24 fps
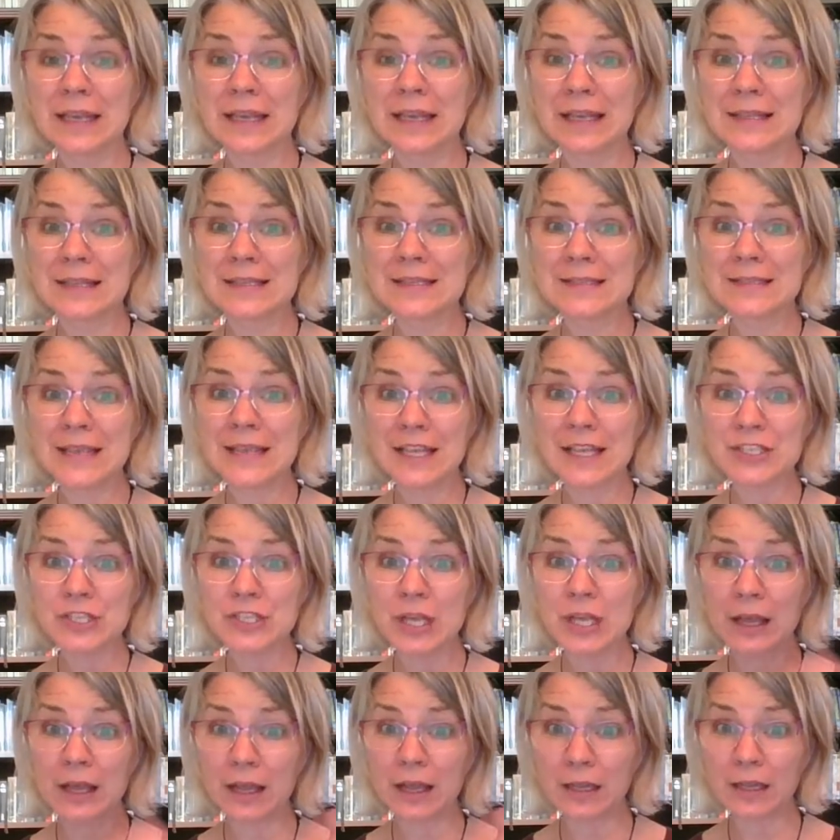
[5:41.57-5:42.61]

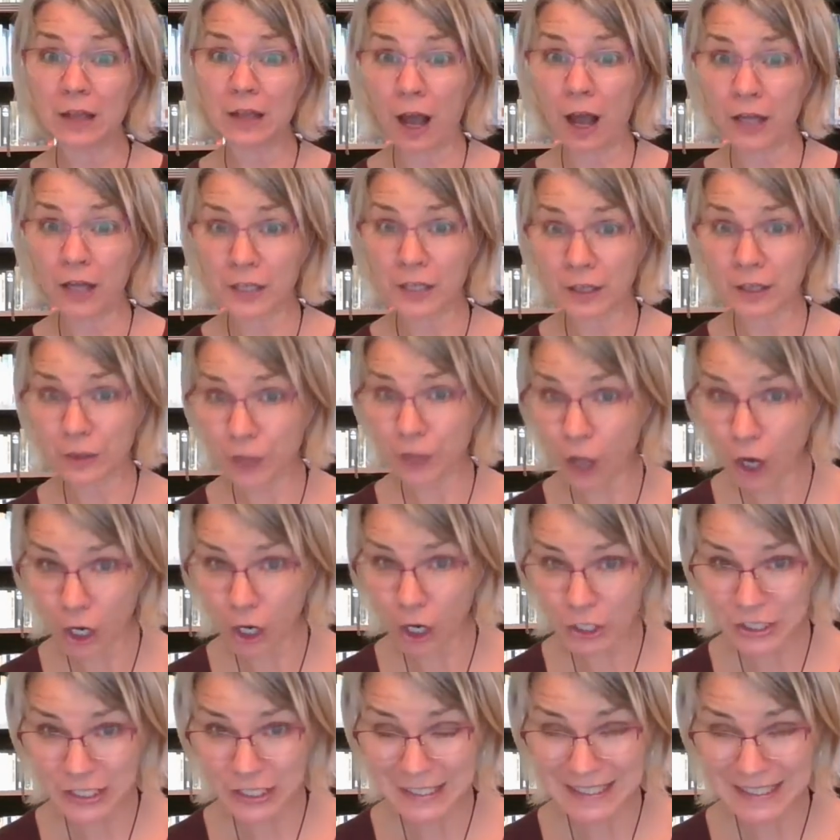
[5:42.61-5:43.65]
in on a
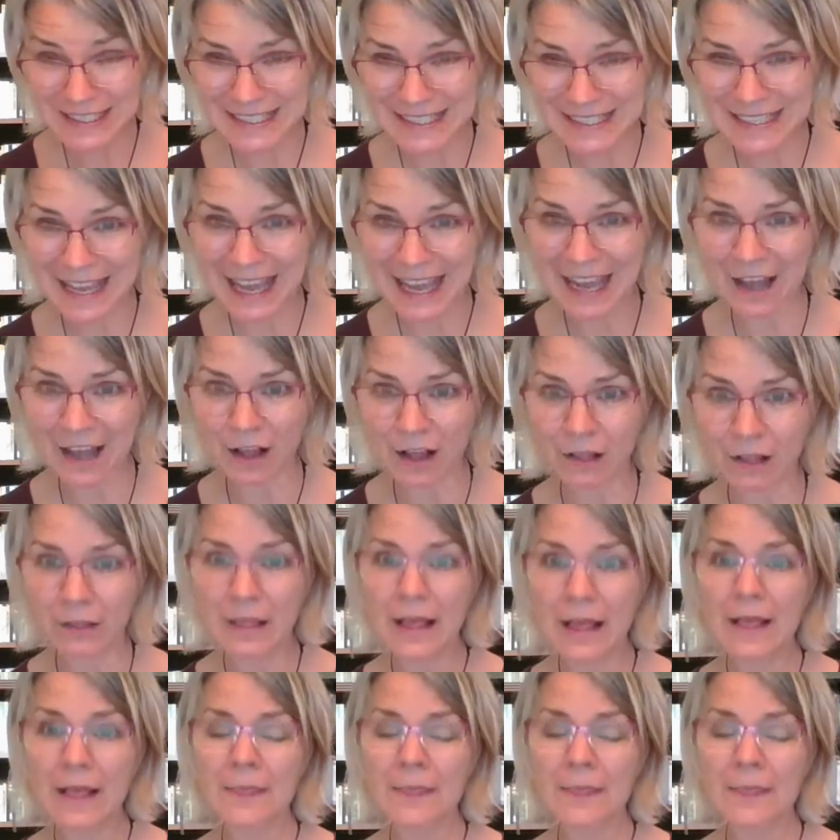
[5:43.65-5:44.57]
large scale